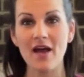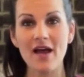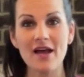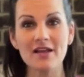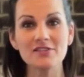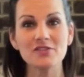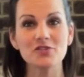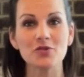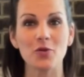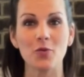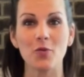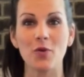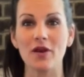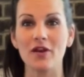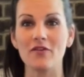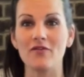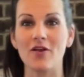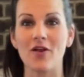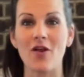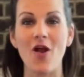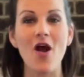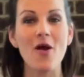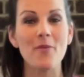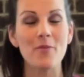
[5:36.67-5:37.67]
us or one of
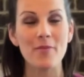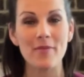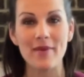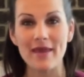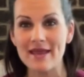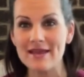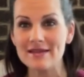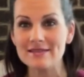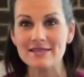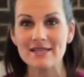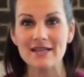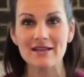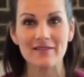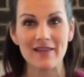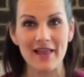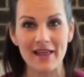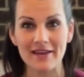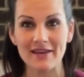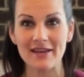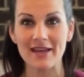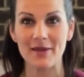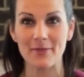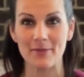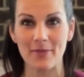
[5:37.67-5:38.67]
our amazing
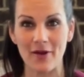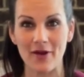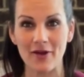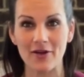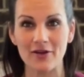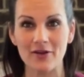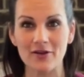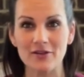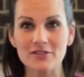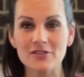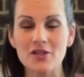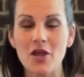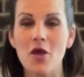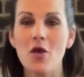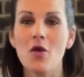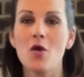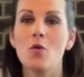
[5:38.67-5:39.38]
lending partners,